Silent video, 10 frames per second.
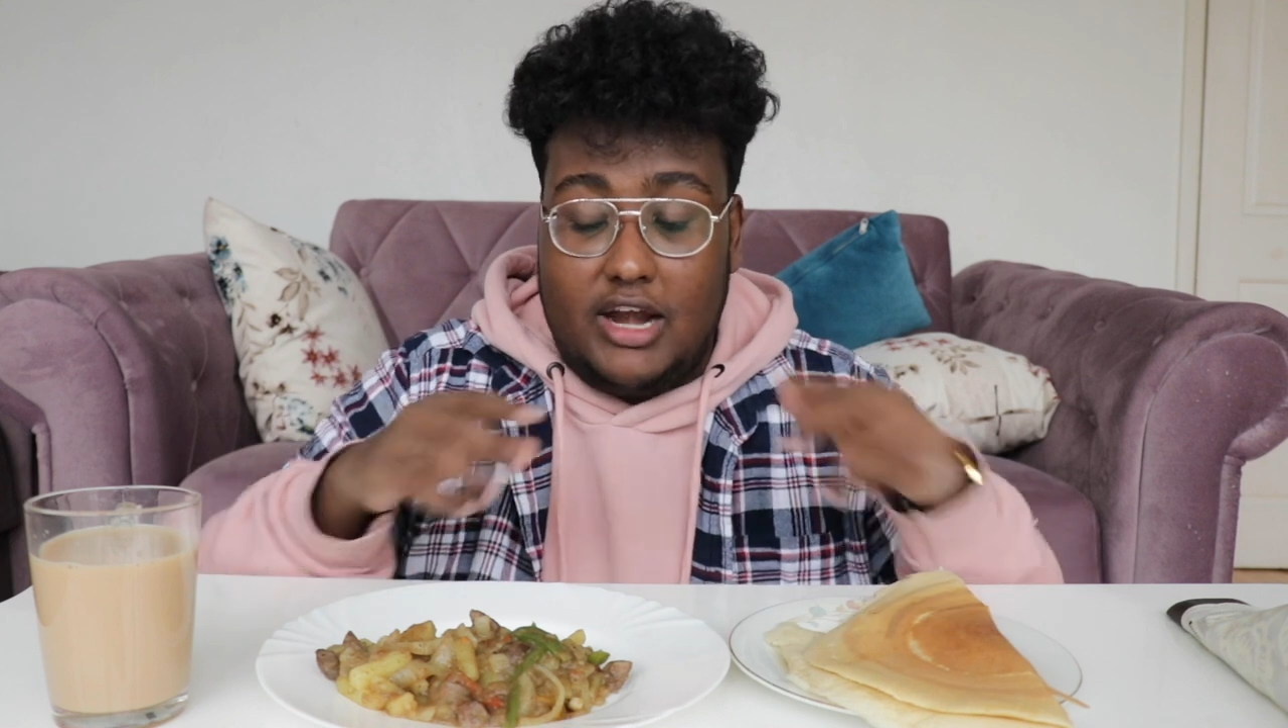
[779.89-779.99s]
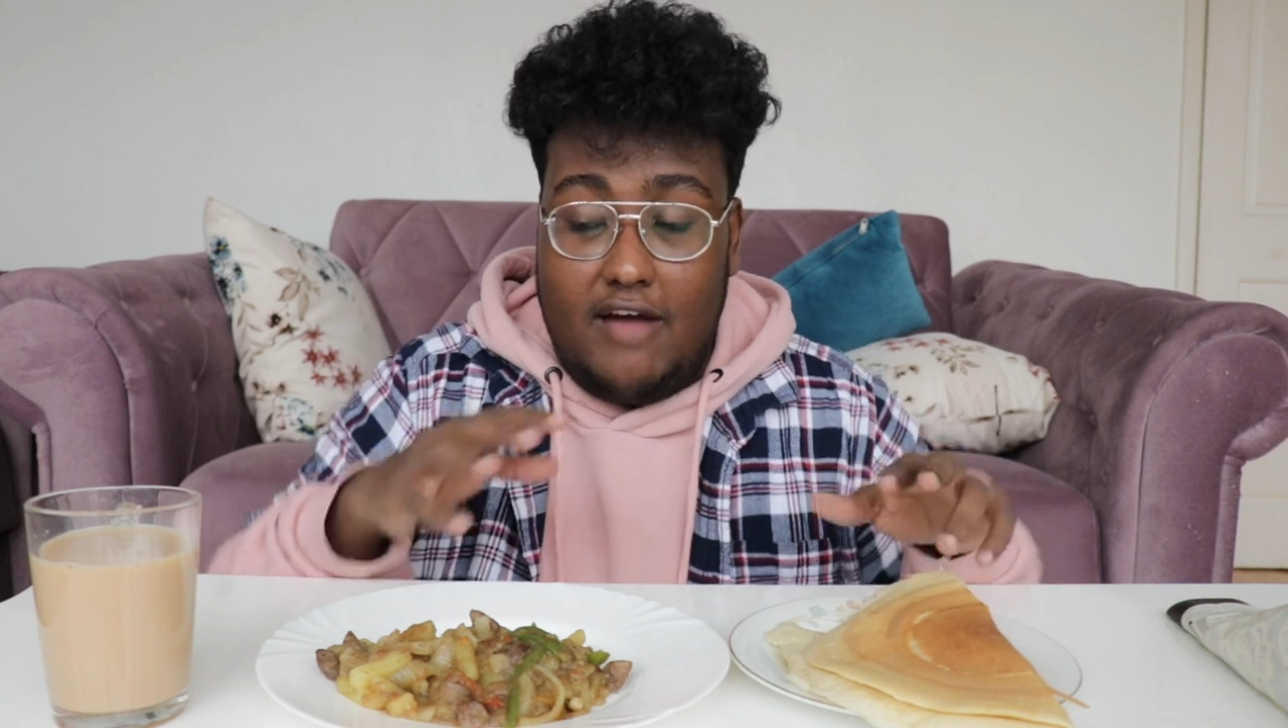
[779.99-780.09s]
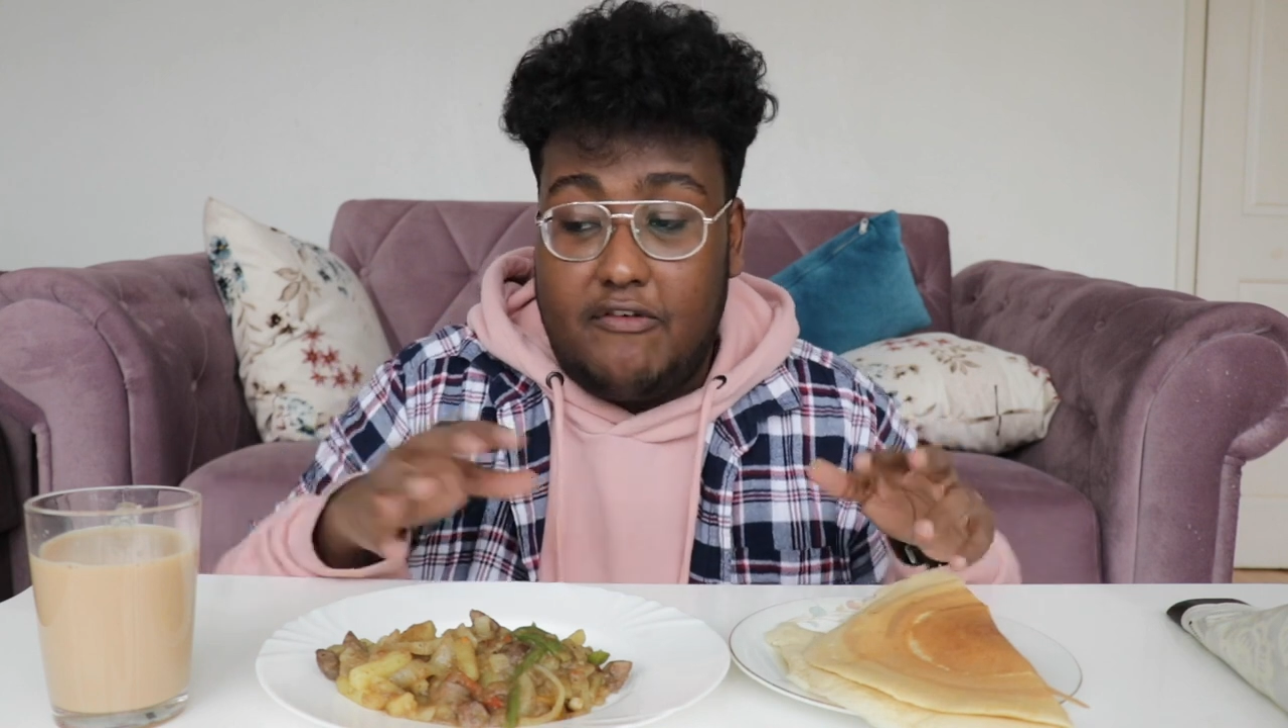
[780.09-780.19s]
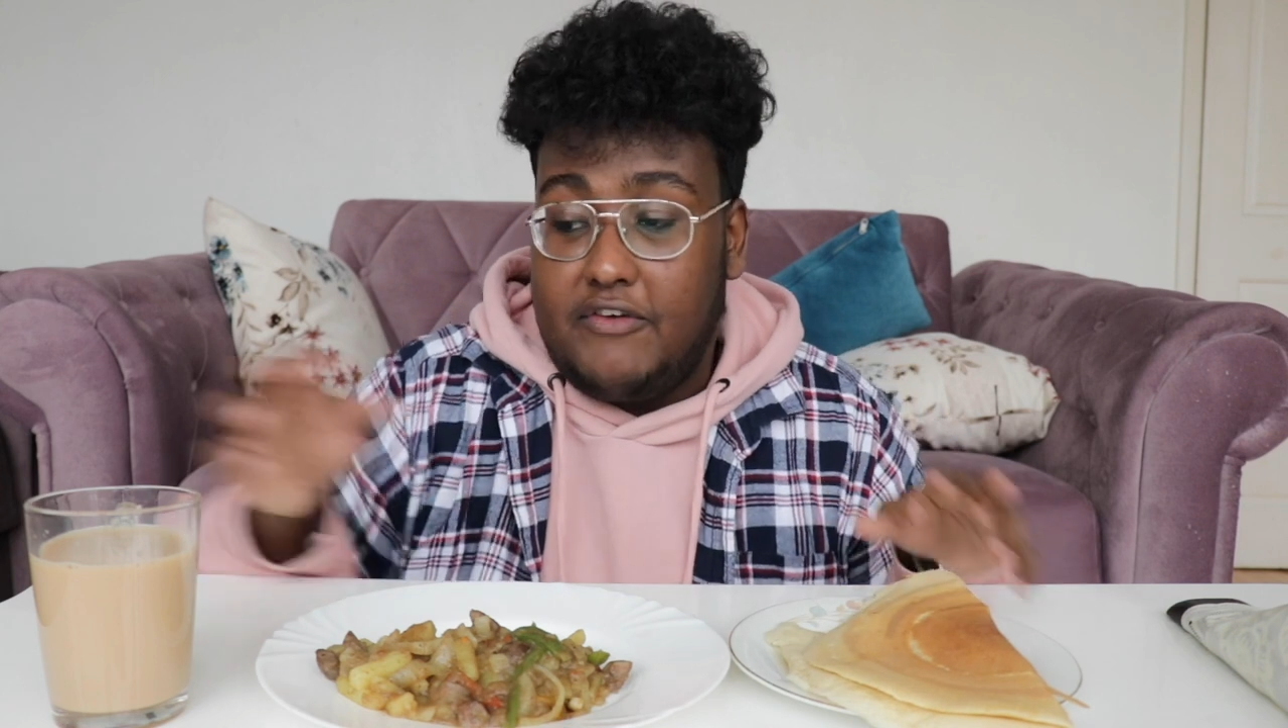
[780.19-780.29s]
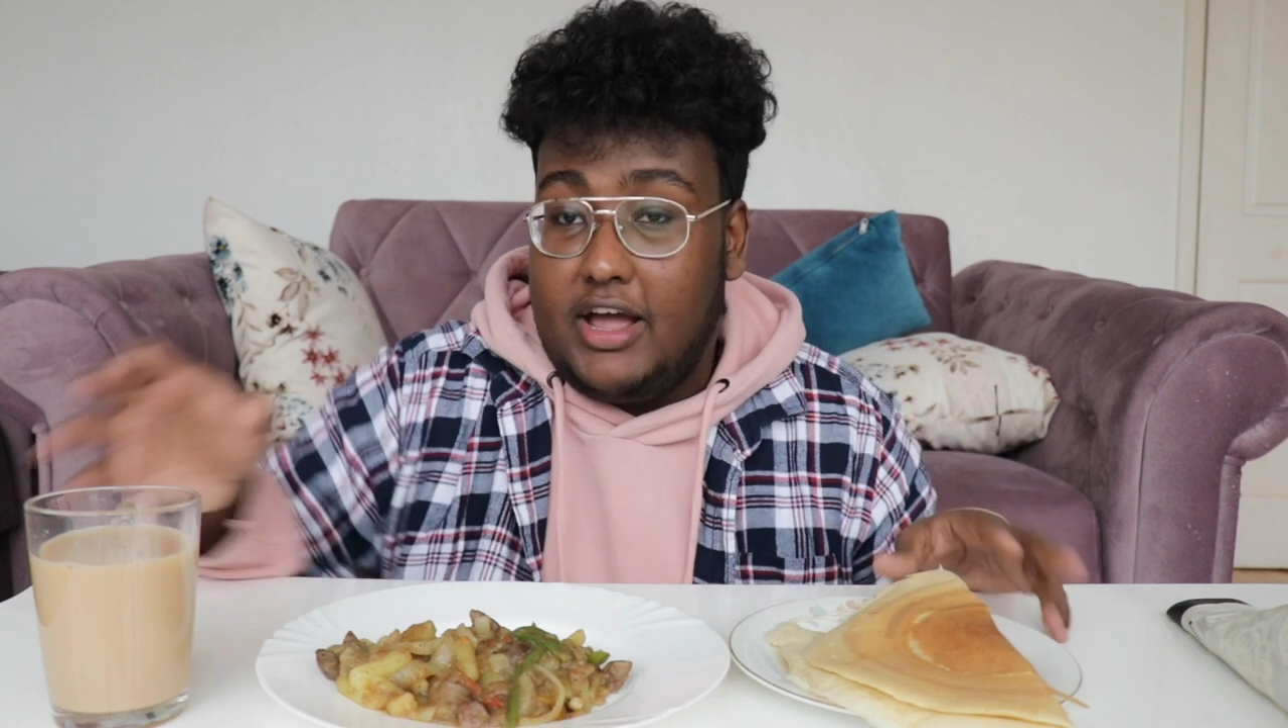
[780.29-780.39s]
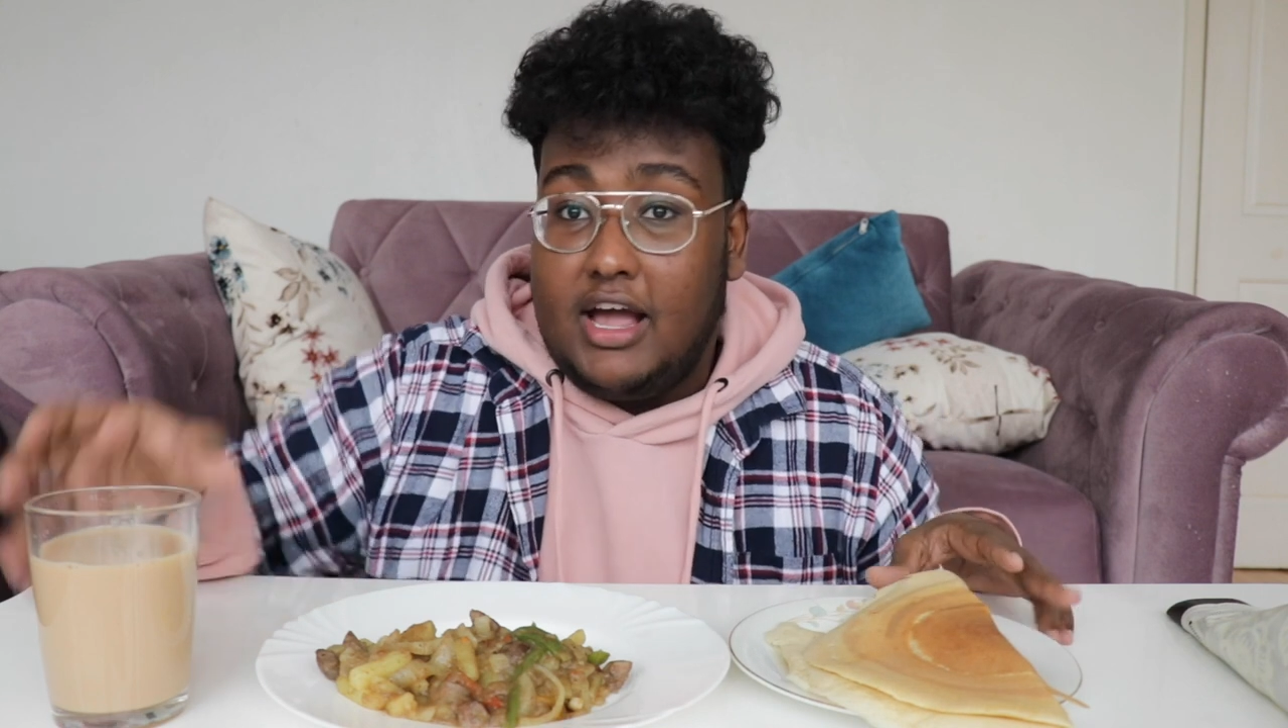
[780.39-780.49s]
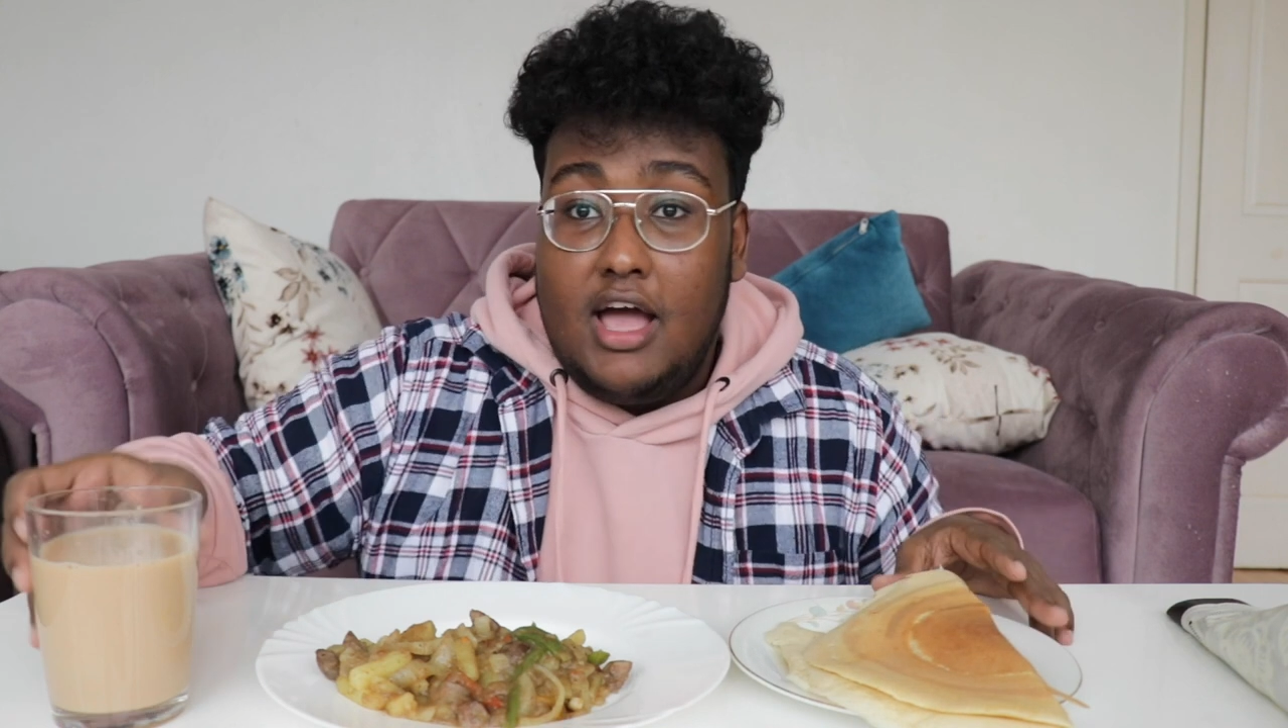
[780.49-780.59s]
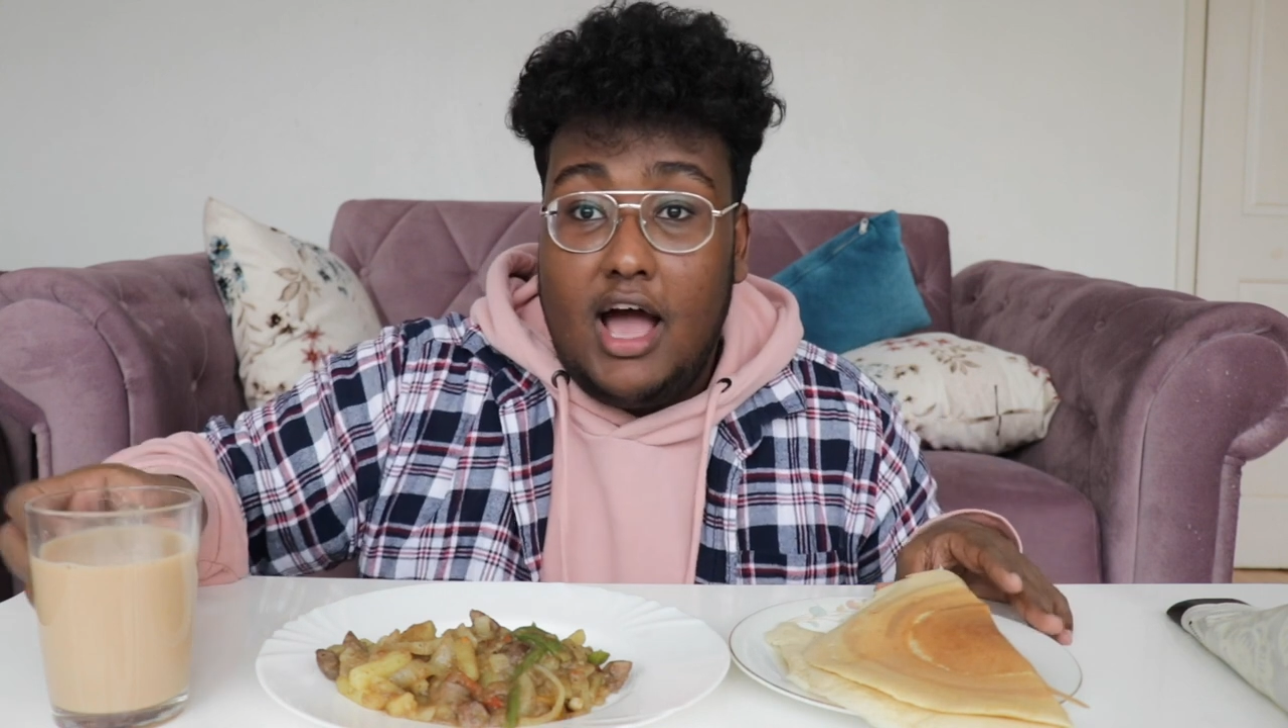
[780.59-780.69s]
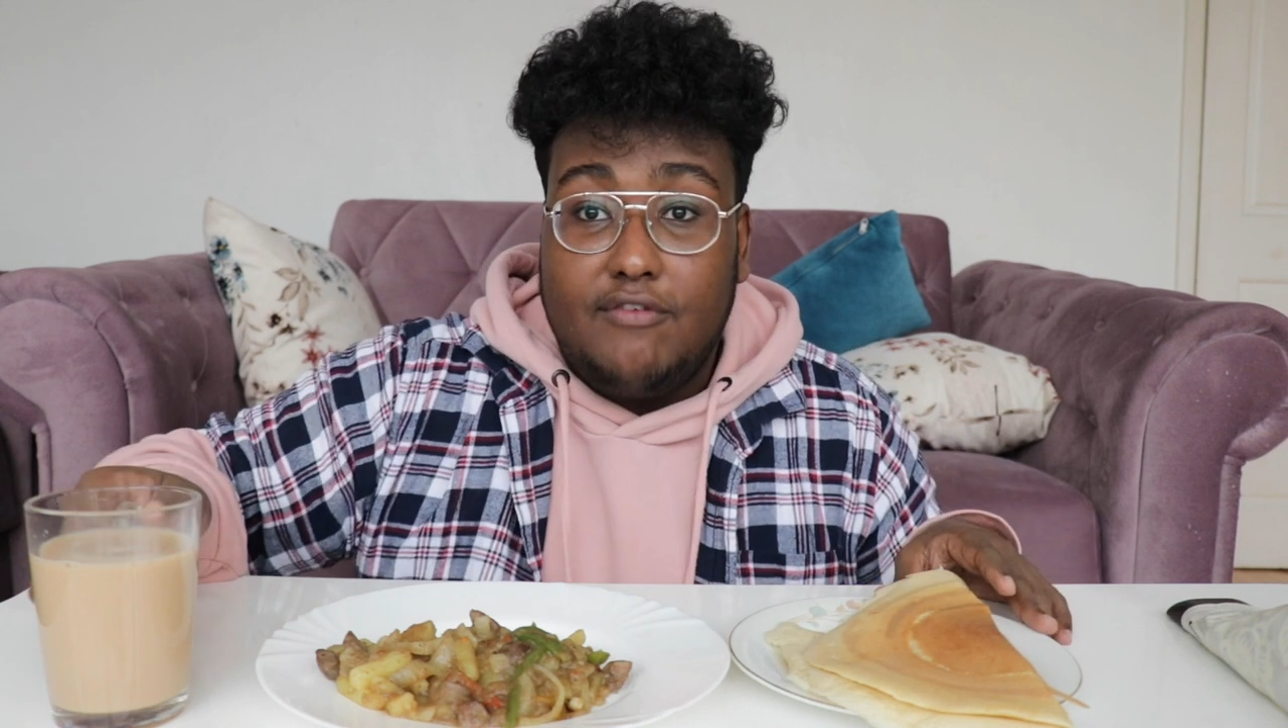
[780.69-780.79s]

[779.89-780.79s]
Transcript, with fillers: and everything.